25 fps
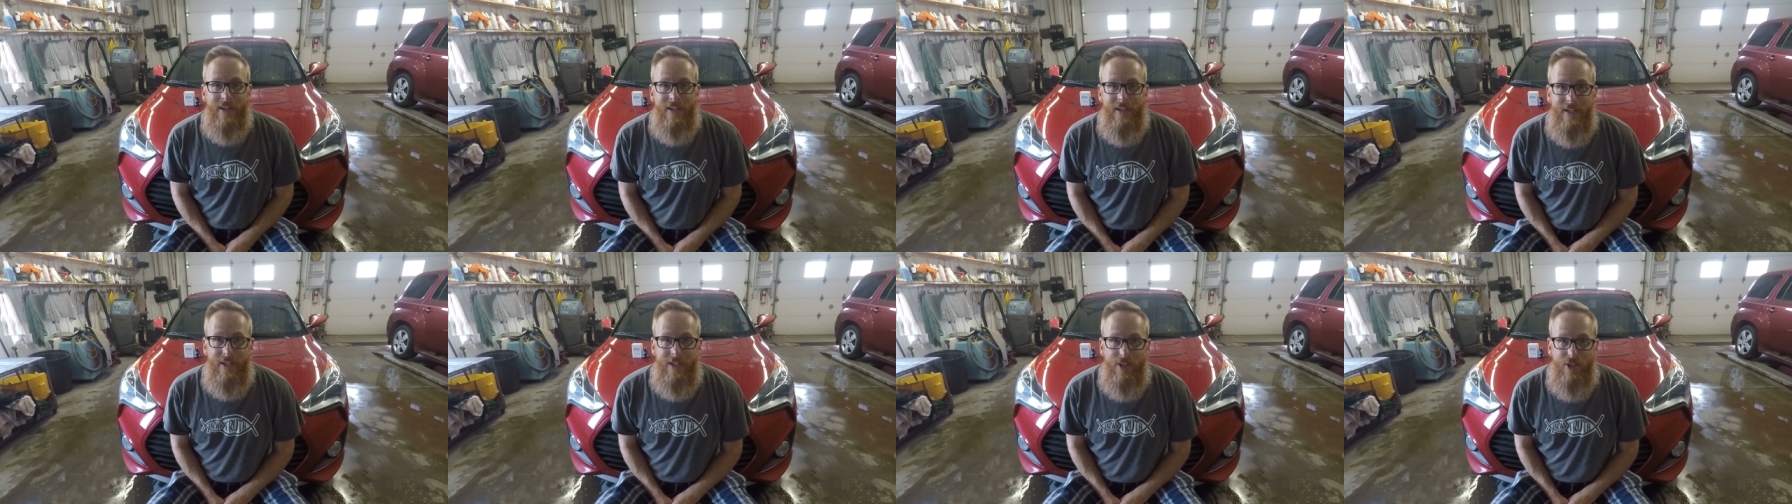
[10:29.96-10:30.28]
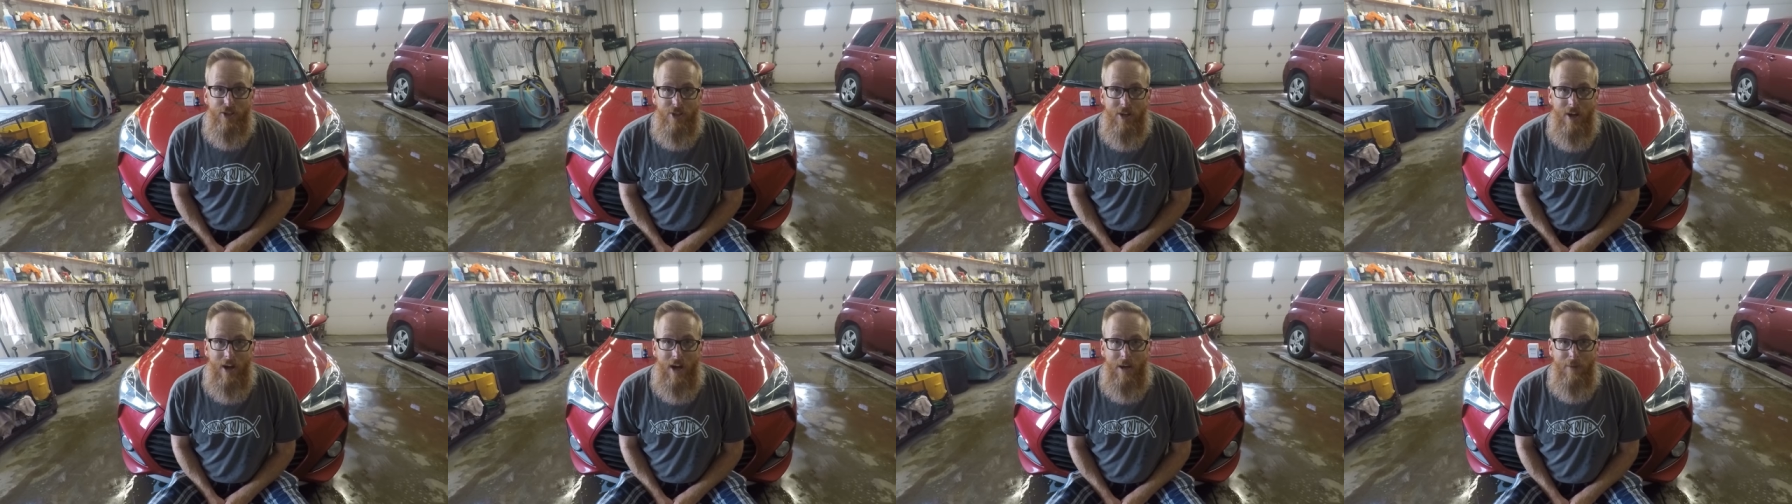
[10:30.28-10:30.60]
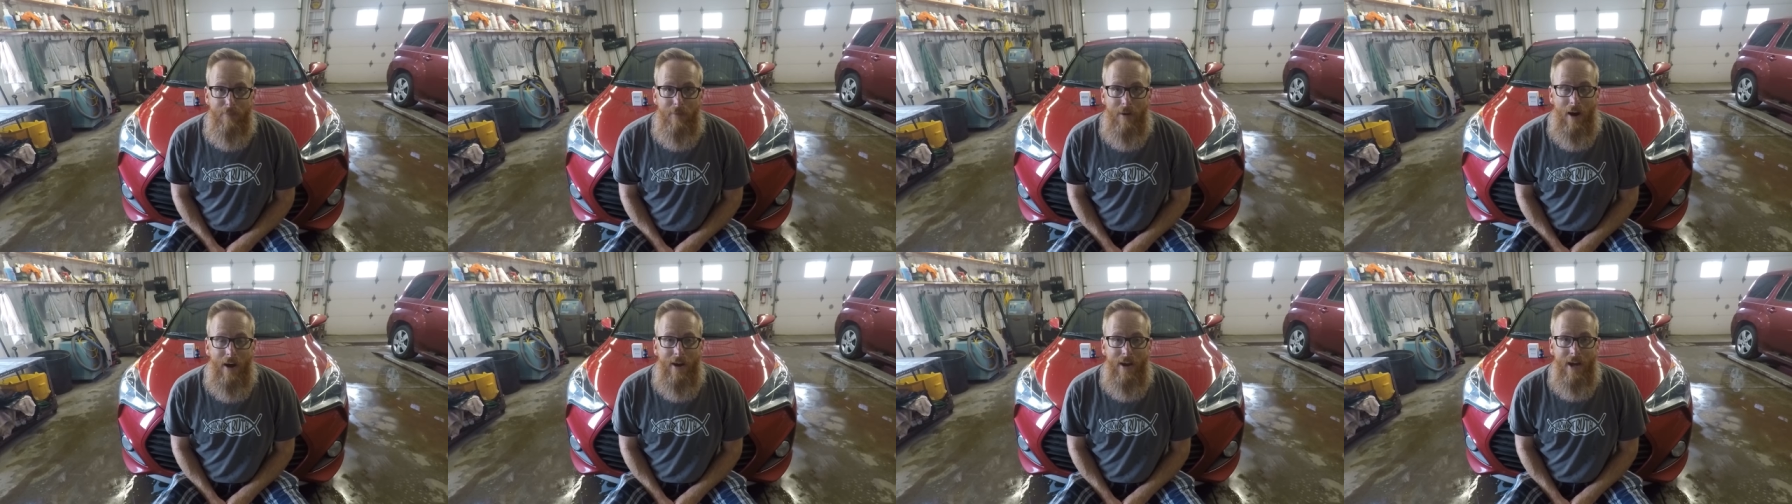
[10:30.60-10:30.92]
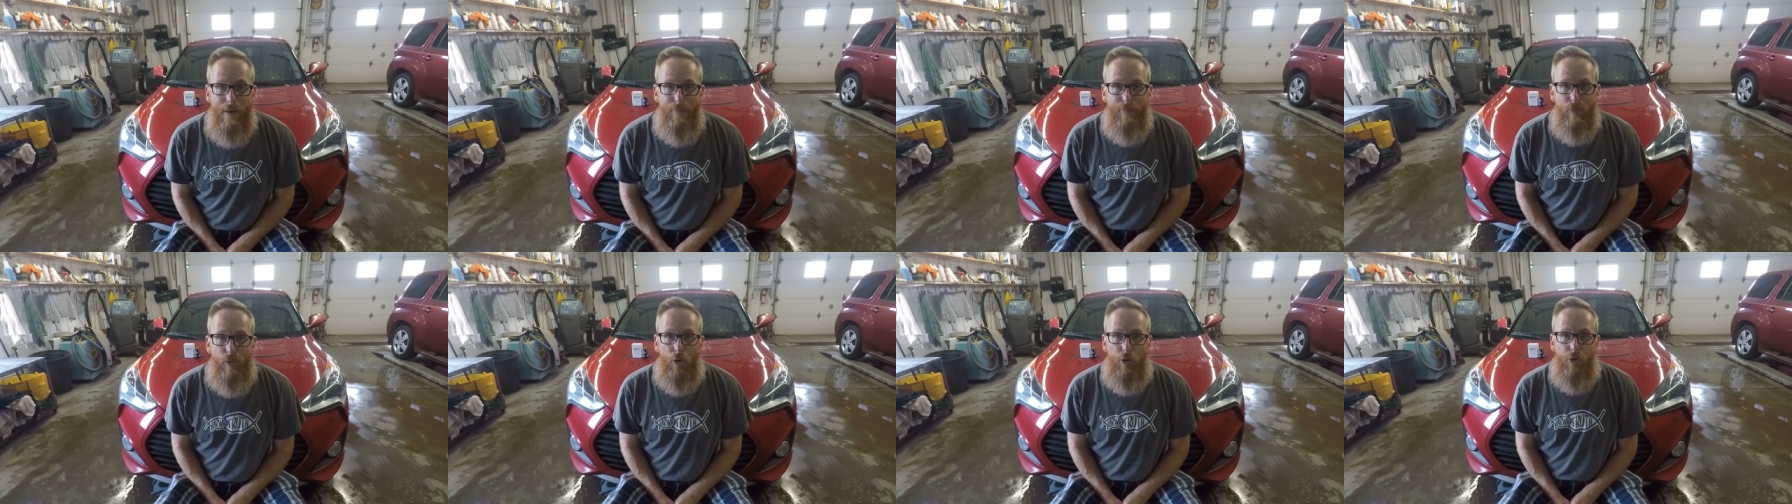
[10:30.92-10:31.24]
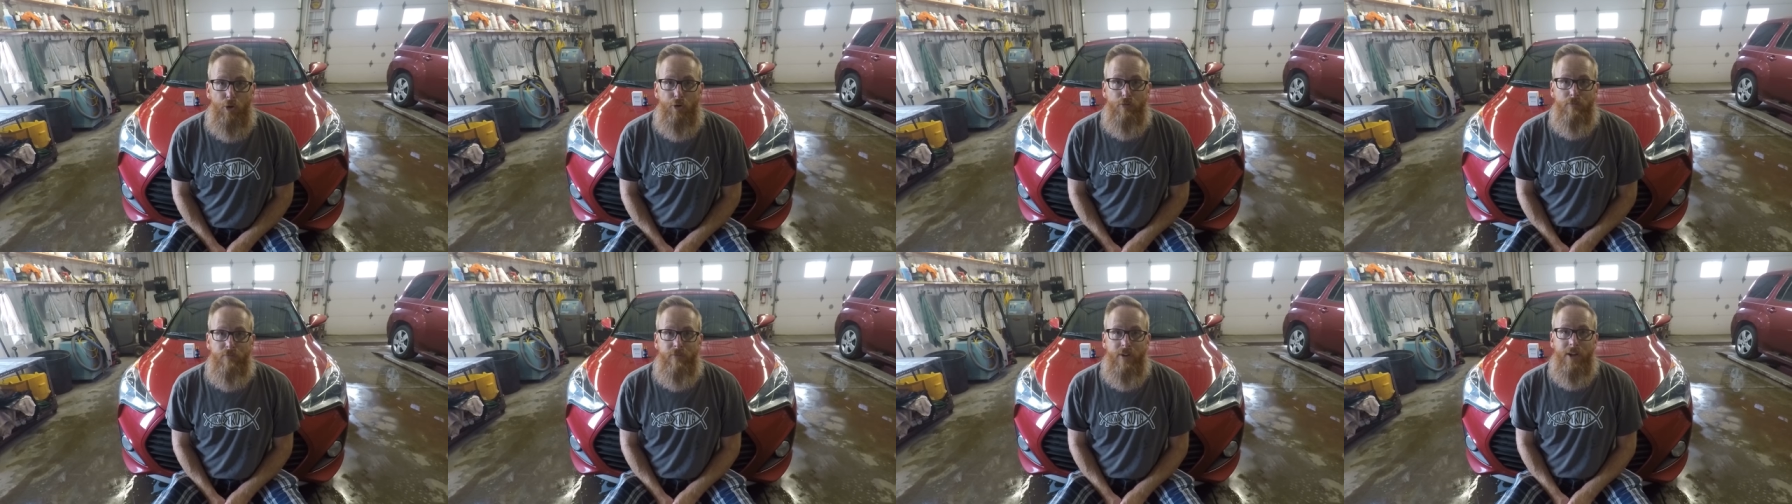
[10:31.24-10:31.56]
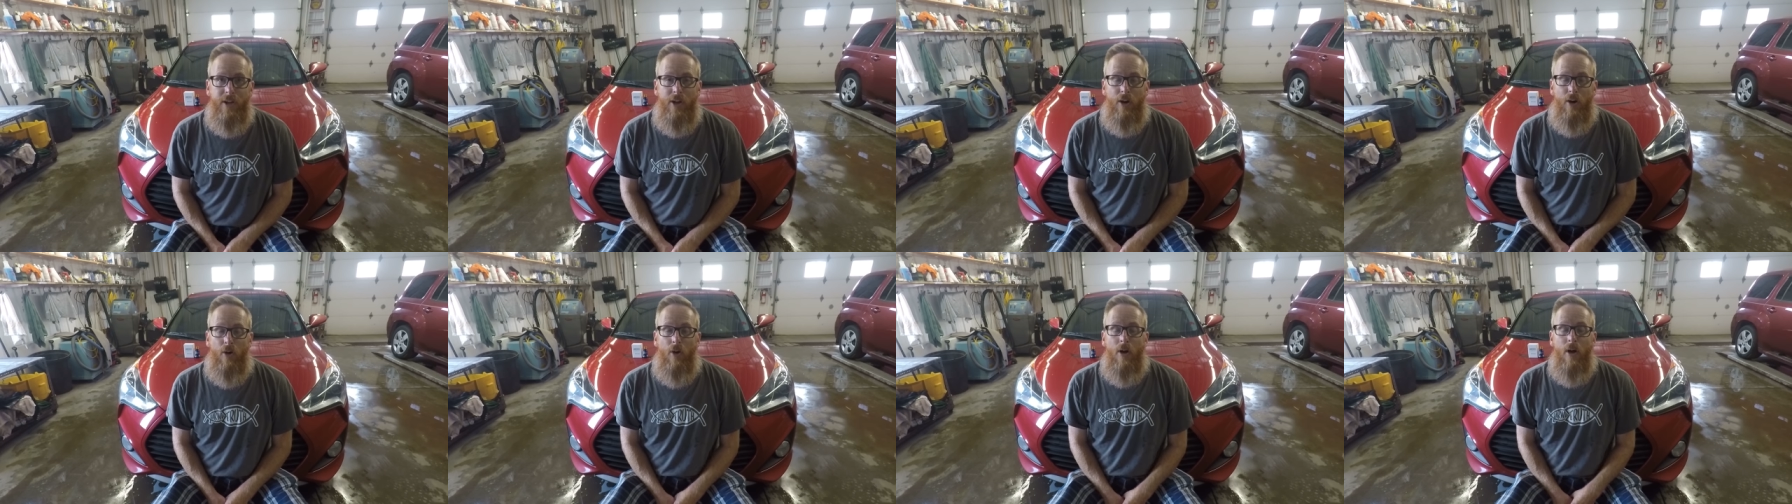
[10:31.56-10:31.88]
each time I upload a new
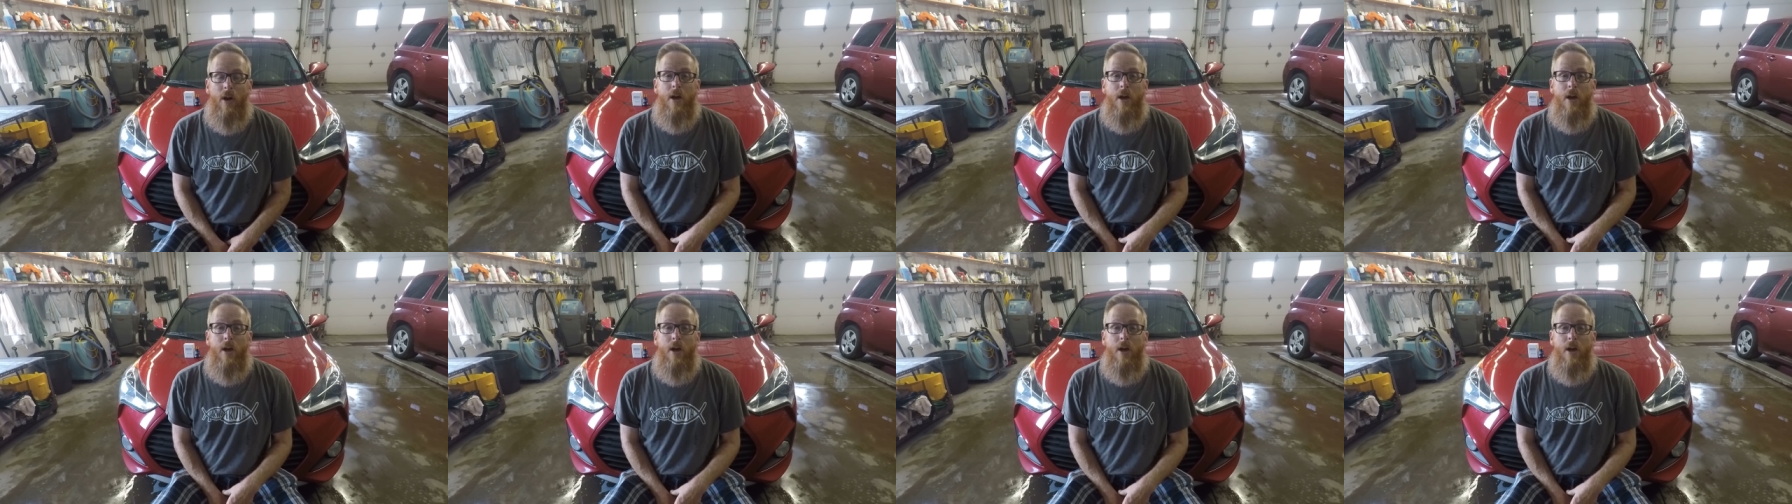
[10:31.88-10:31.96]
video.